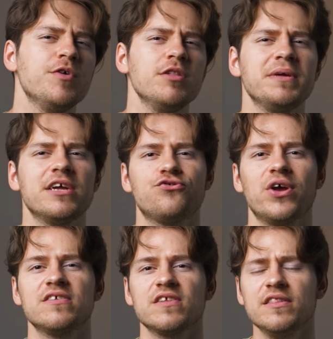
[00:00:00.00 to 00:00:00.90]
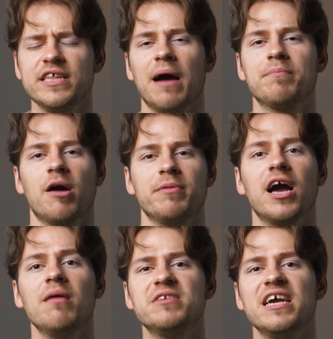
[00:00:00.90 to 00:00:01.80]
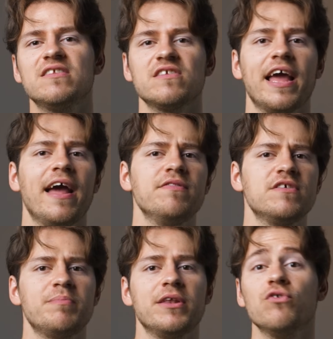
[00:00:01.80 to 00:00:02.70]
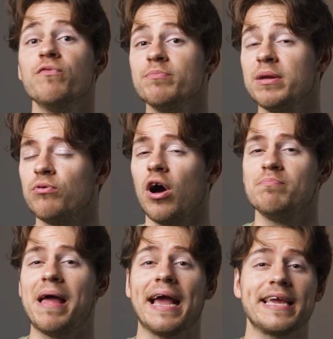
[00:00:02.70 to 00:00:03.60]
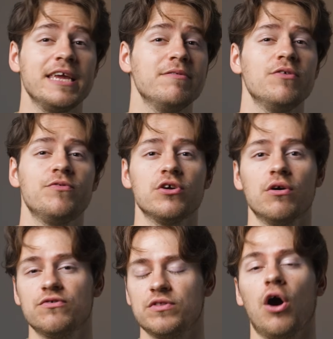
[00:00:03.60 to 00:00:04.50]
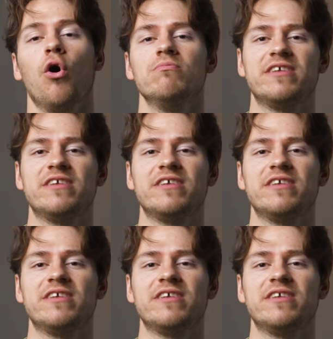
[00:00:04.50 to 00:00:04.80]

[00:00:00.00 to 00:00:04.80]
will be addressed in the upcoming updates and this menu will be brought back even if you go to the home